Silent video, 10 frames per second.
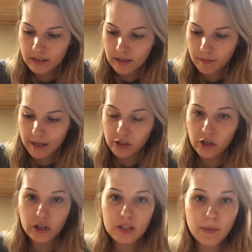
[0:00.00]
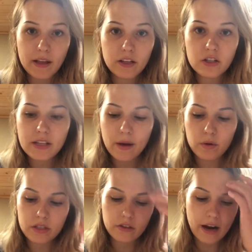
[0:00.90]
make sure you're spelling your sight
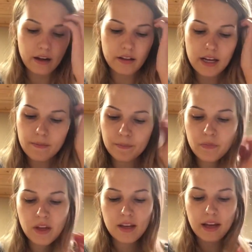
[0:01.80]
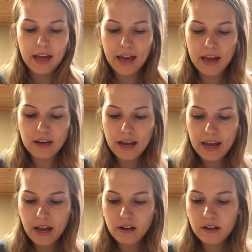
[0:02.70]
words correctly. An
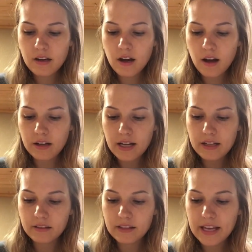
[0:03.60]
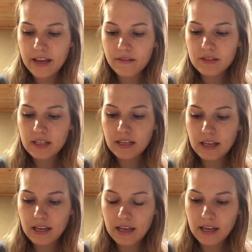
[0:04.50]
anaconda lives
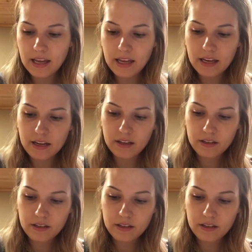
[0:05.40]
in